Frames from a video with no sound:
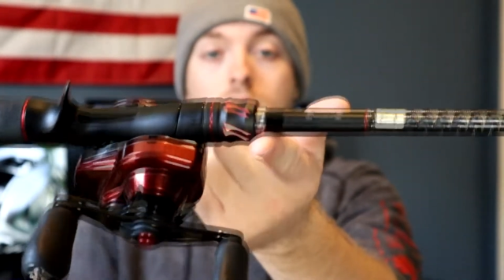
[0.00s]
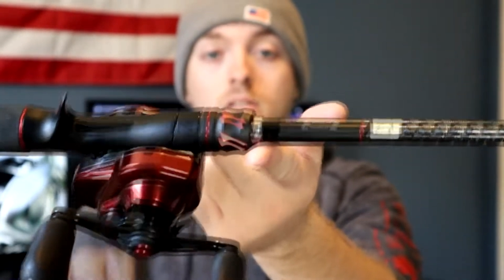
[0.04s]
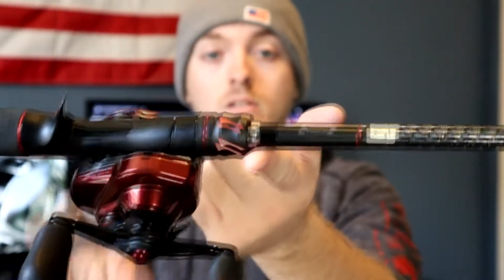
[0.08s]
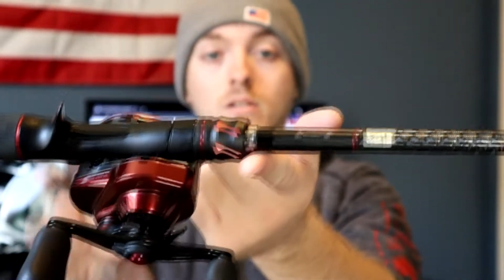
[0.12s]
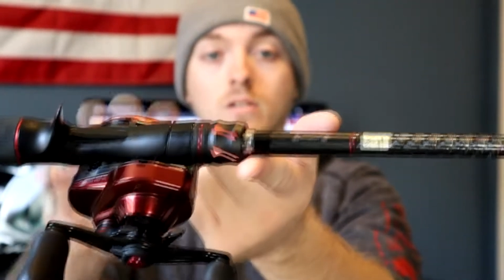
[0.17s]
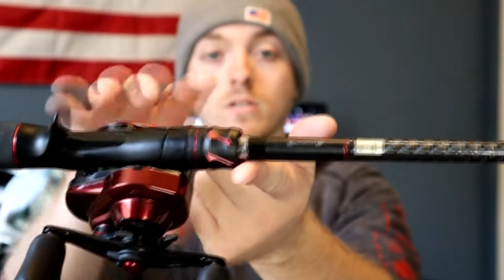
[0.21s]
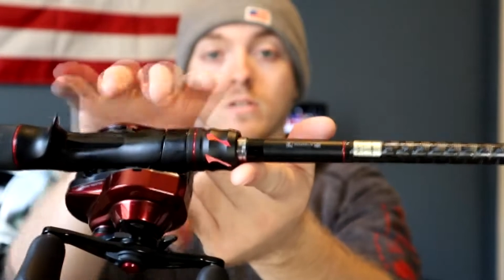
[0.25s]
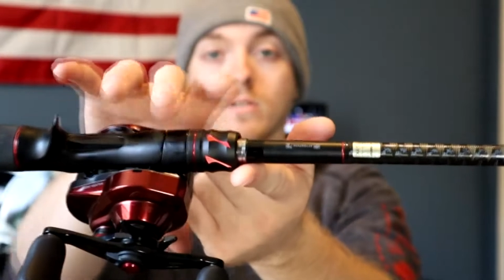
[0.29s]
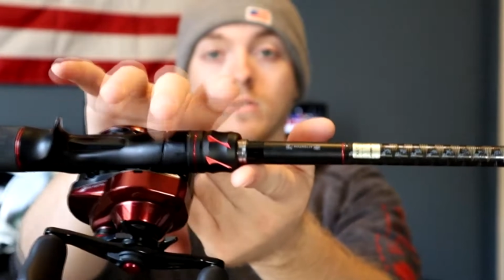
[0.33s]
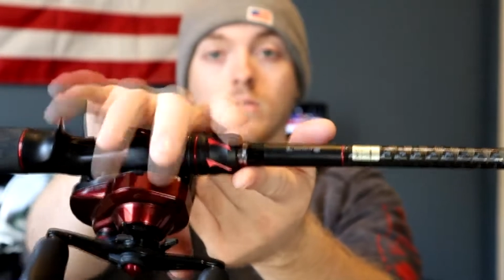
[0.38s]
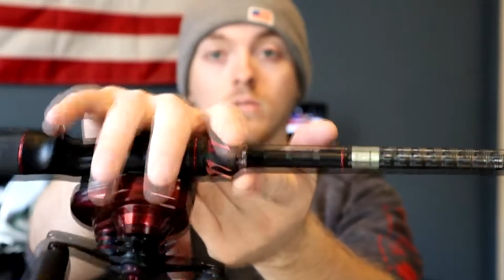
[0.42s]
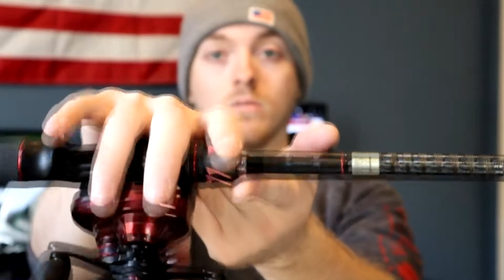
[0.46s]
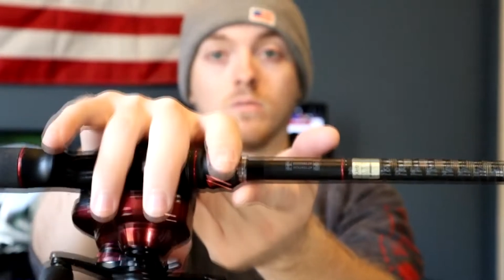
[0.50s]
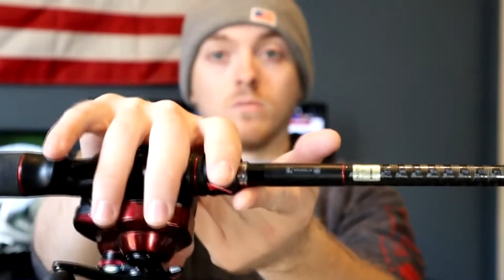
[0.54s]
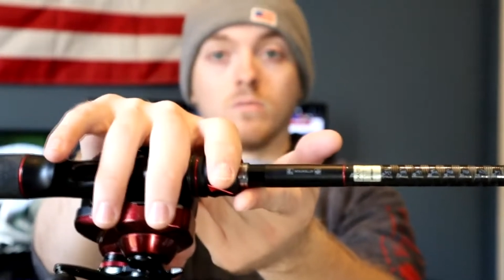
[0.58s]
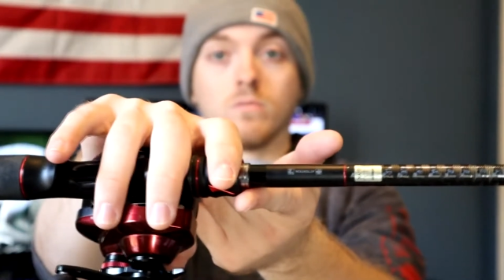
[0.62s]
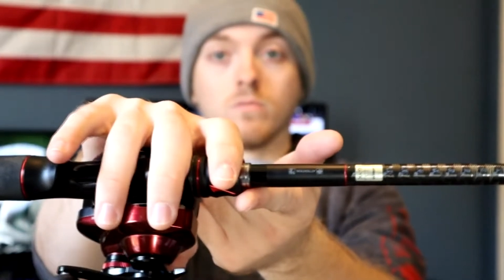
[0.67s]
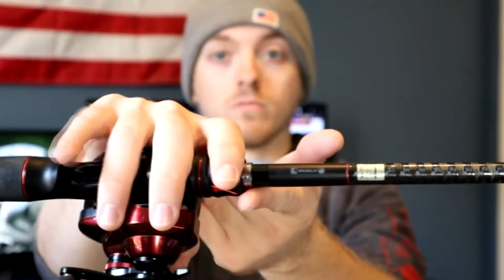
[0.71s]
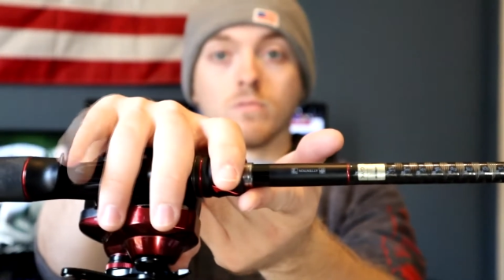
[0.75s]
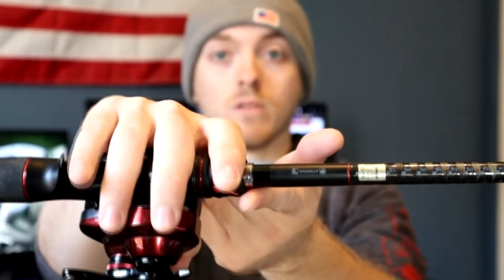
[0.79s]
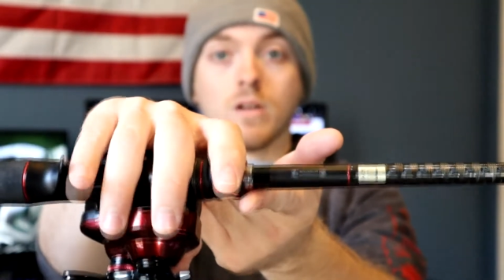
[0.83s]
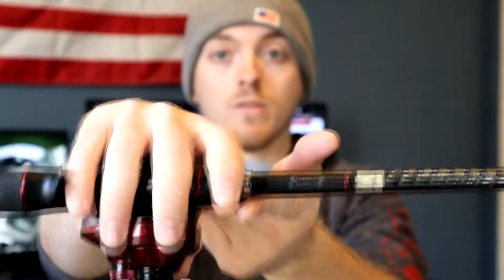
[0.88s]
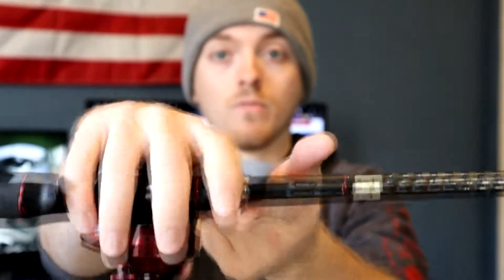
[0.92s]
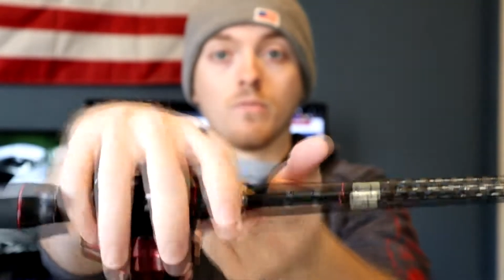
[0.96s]
So
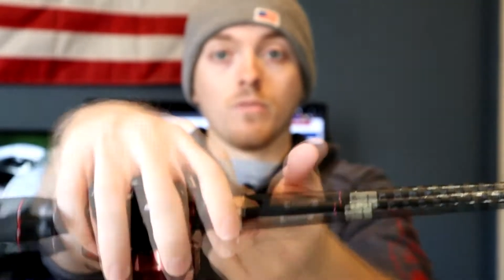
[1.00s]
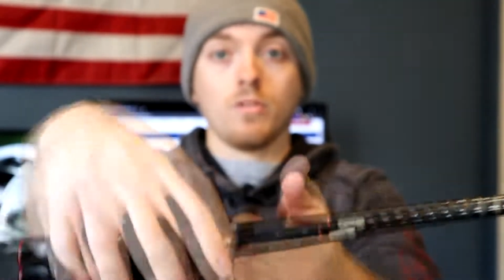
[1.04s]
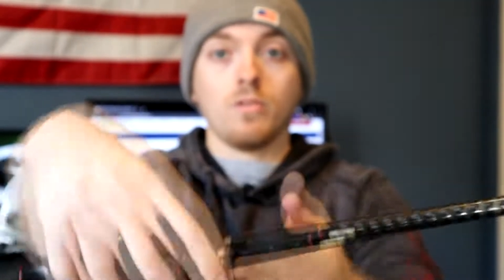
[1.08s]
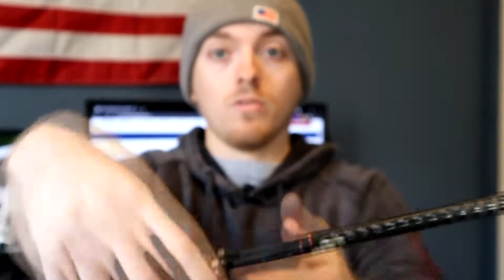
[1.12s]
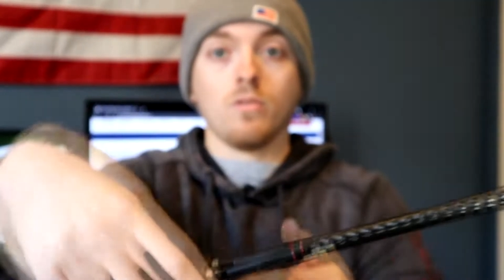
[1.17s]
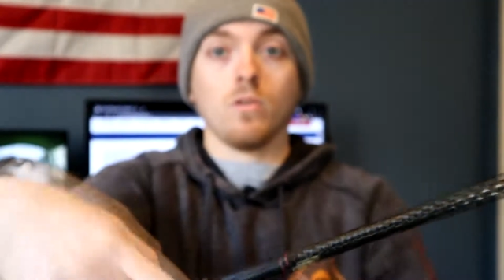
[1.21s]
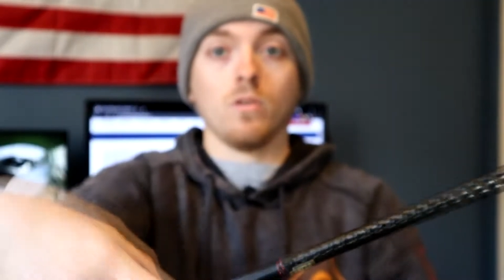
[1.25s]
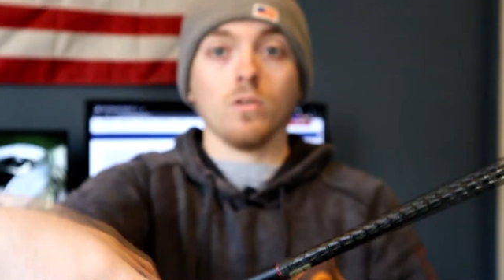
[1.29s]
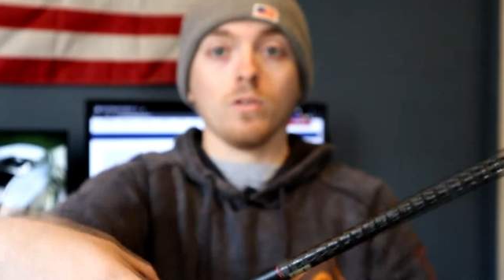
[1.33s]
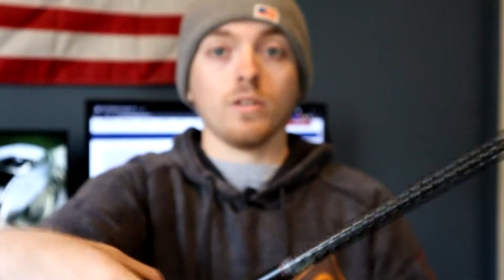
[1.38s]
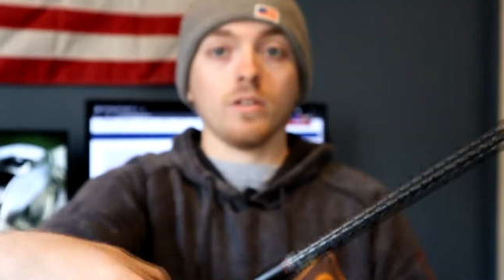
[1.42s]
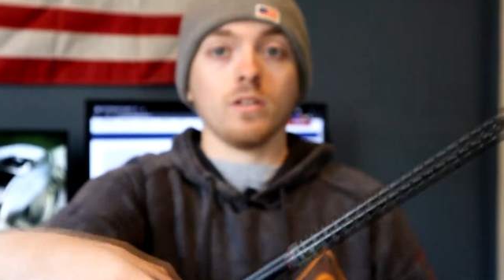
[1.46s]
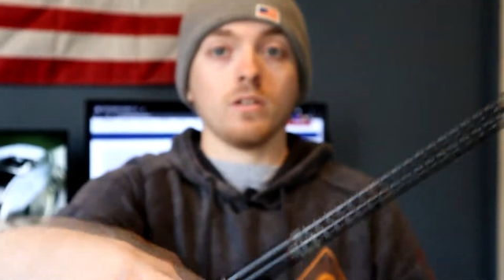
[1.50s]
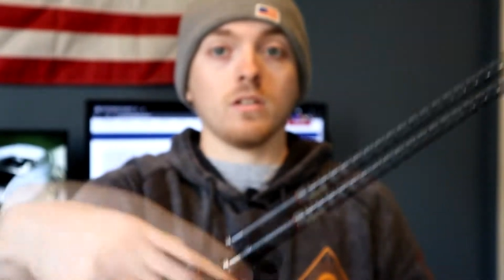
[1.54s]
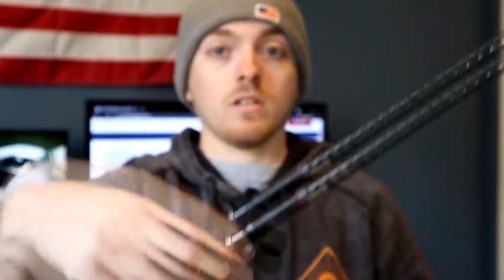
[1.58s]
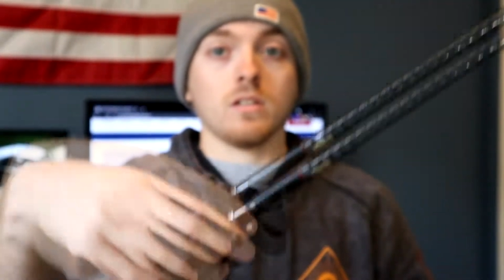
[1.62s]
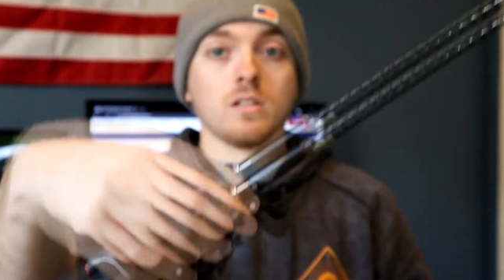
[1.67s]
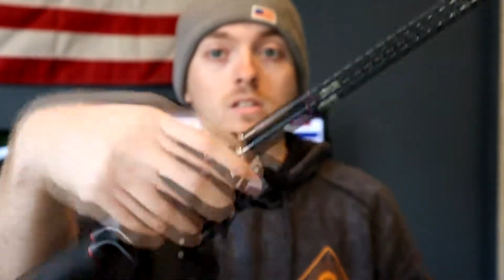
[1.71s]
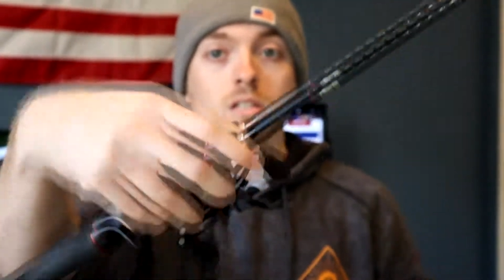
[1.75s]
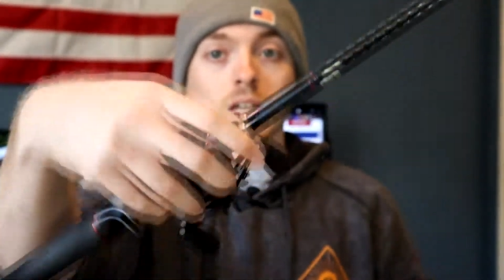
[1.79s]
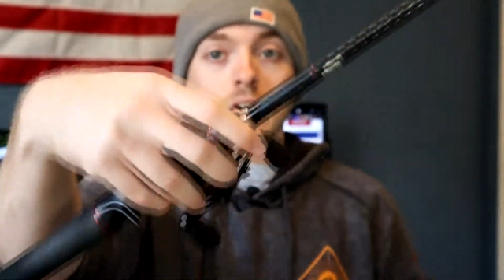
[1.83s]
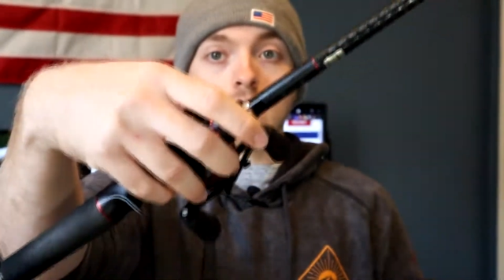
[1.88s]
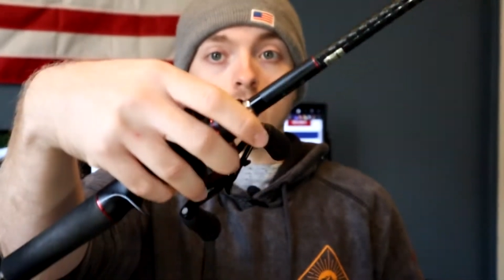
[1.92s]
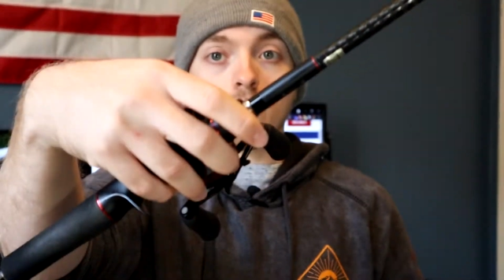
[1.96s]
right where you hold it
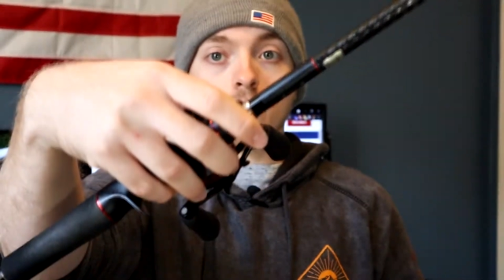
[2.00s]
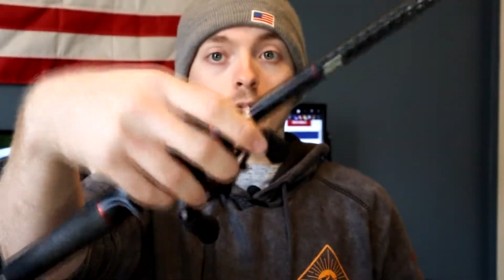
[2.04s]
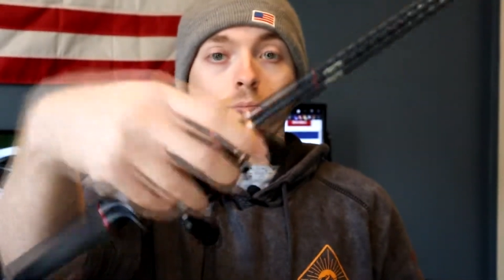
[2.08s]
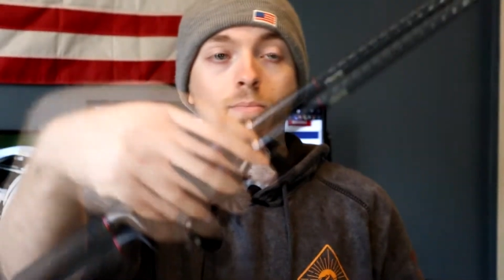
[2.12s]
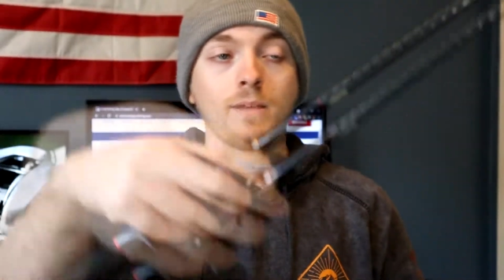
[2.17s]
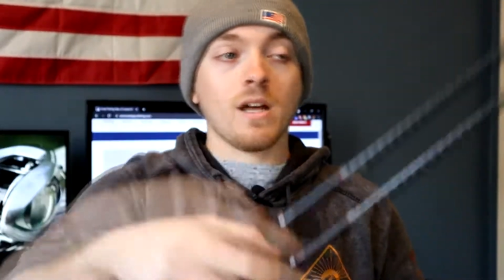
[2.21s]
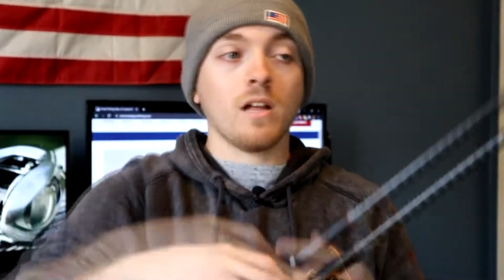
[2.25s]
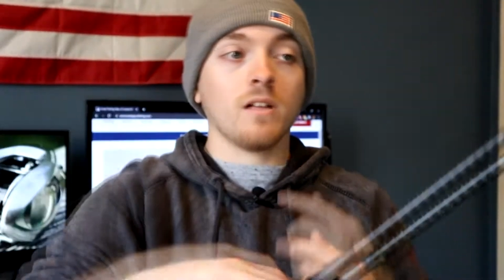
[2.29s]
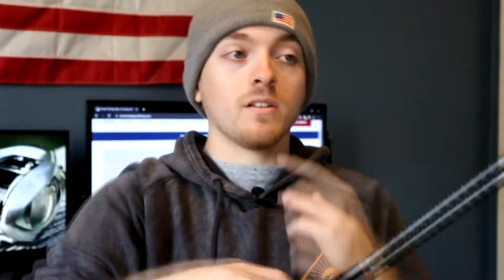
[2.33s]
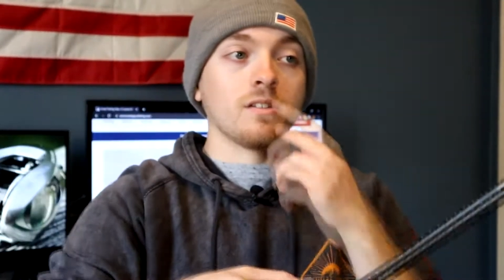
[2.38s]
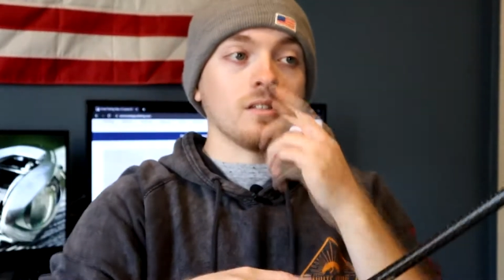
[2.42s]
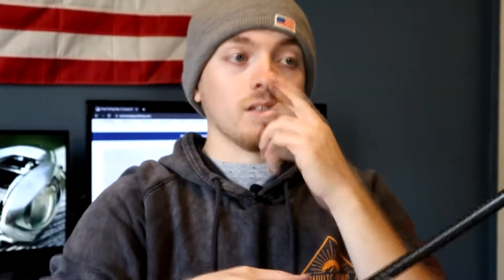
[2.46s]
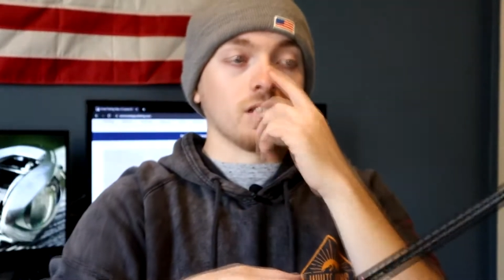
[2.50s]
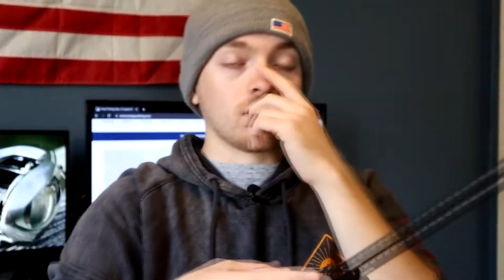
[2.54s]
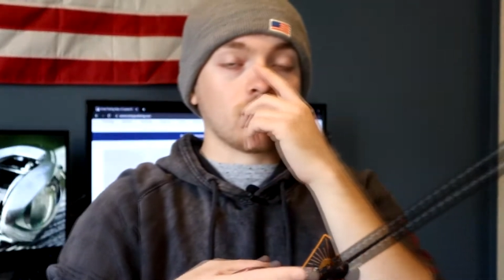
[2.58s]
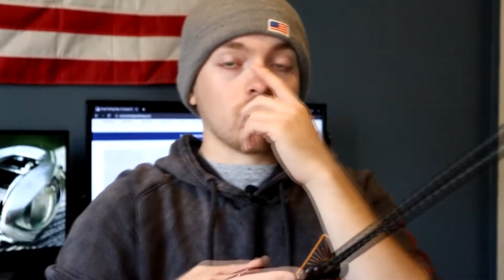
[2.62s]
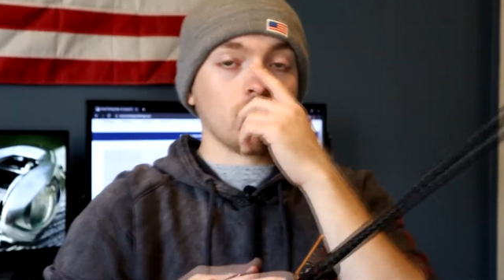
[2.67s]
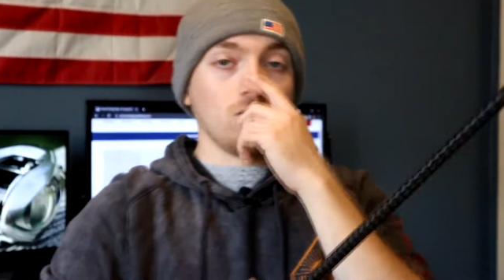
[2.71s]
is kind of where it balances.